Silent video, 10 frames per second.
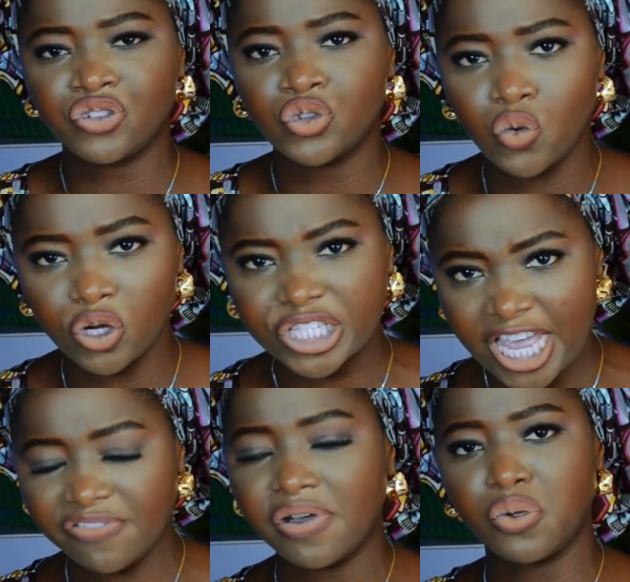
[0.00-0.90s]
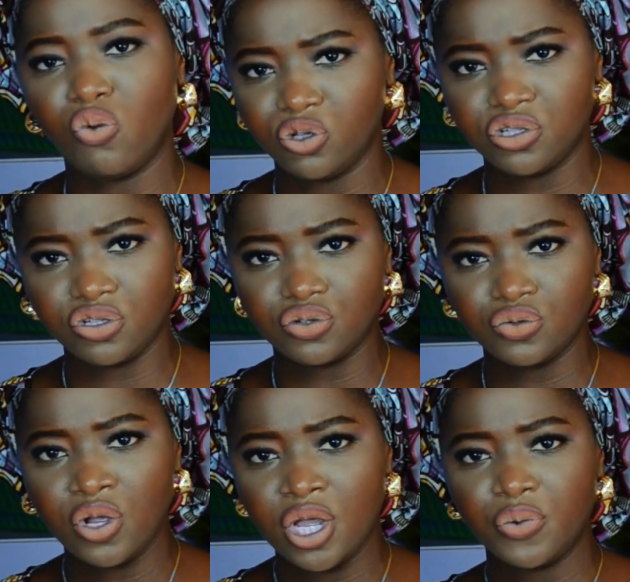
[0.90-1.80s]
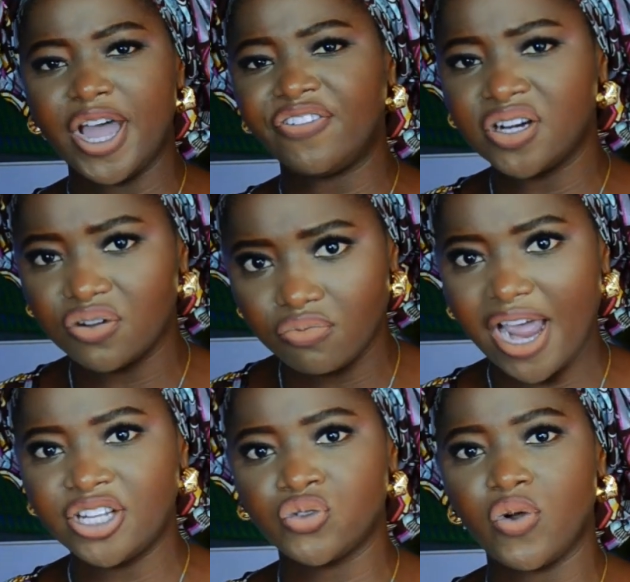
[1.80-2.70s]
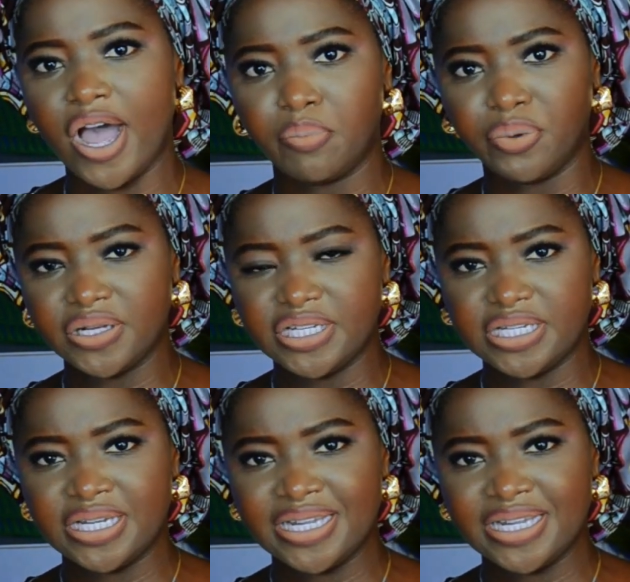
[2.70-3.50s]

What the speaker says: to do whatever we want to do. We have the right to our body.